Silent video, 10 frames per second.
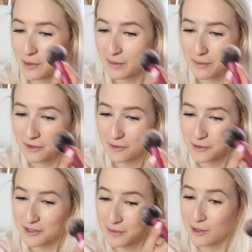Probably would have
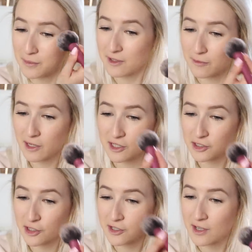also put a bit of
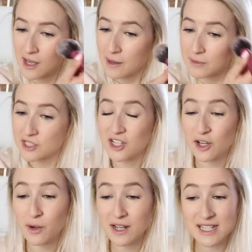blush on, but you
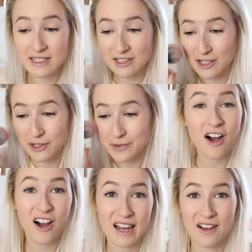know what I didn't do?
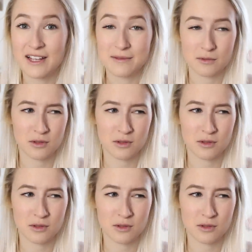Highlight.